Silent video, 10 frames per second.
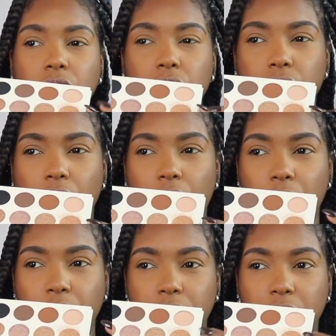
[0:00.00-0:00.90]

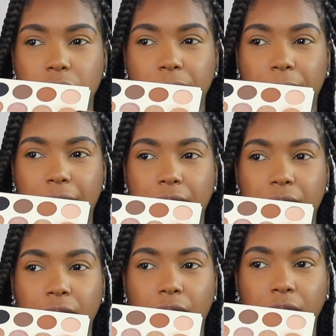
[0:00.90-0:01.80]
so this one right
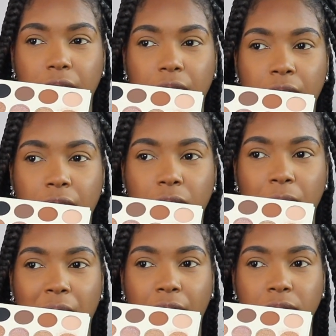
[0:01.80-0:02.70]
here on the end where
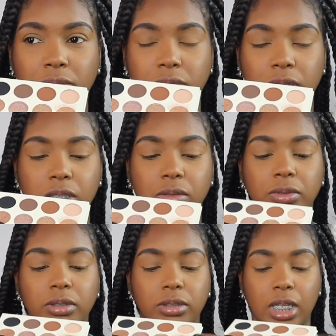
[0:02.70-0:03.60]
my this one
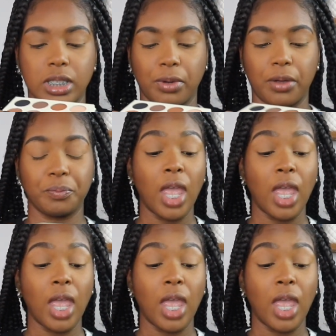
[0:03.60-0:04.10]
that's broke